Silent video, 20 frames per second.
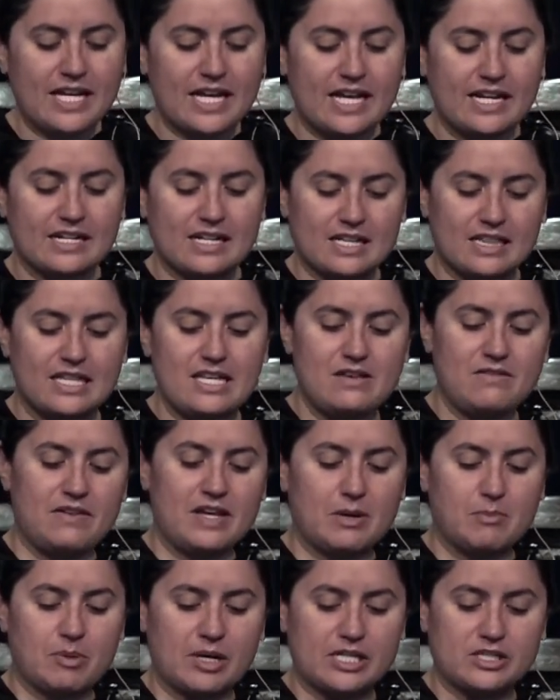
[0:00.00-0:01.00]
and cleaving,
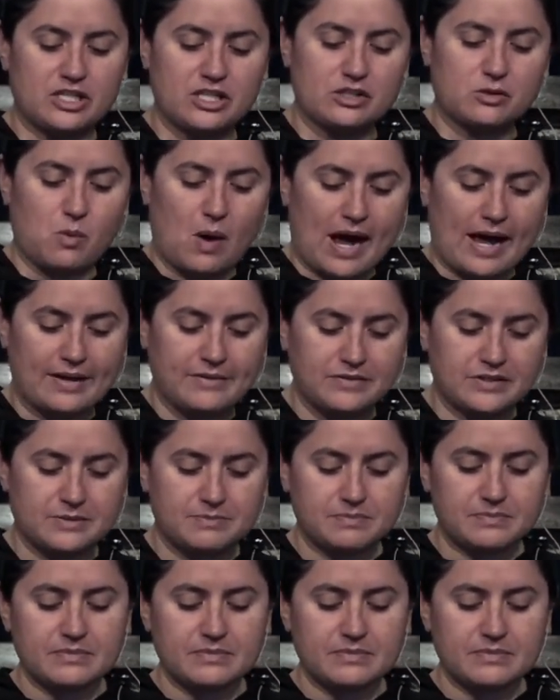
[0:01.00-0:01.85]
precious wives.